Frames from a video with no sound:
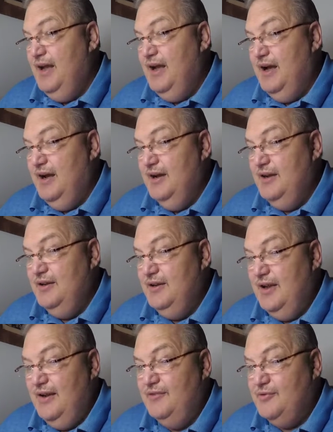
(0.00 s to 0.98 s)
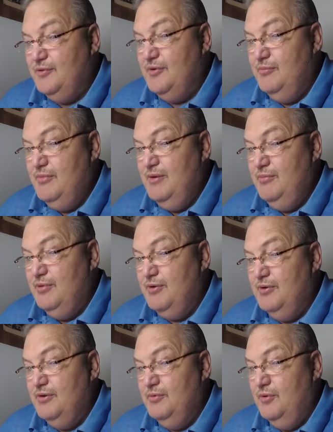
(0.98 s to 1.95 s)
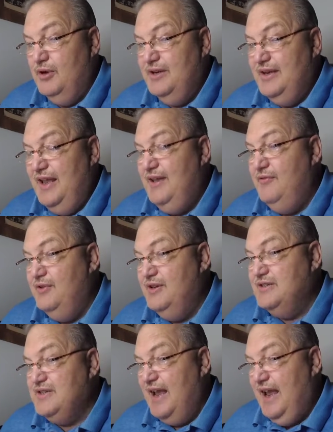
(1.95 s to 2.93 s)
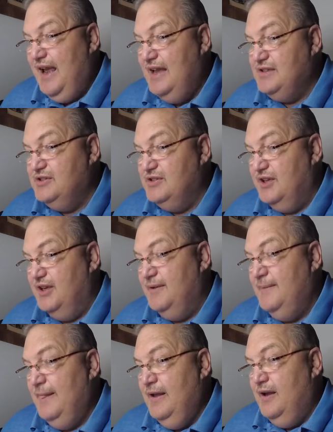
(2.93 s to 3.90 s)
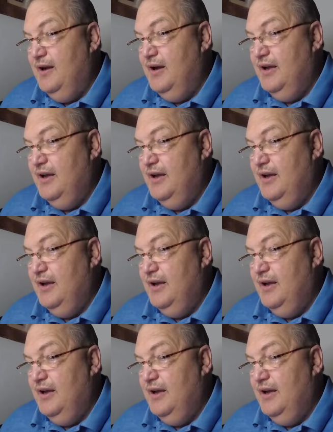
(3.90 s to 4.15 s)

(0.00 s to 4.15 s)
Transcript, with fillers: uh, you have to remember what David is asking uh,